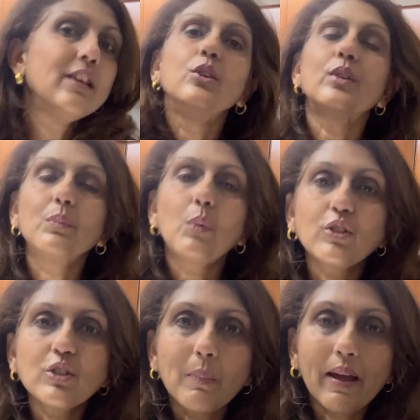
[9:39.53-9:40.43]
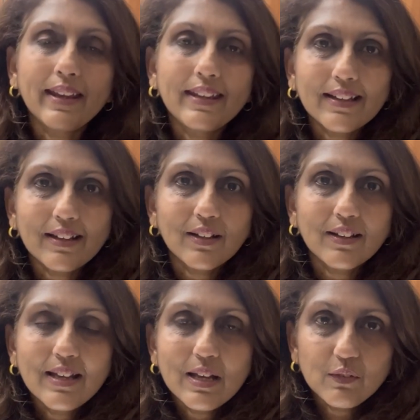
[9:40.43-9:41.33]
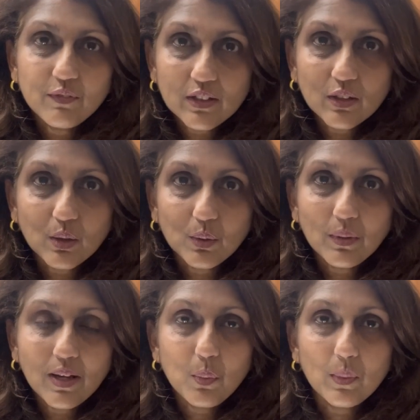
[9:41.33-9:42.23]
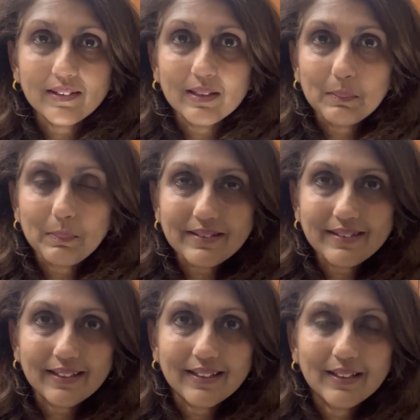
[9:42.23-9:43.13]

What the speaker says: You can watch my video with the basic,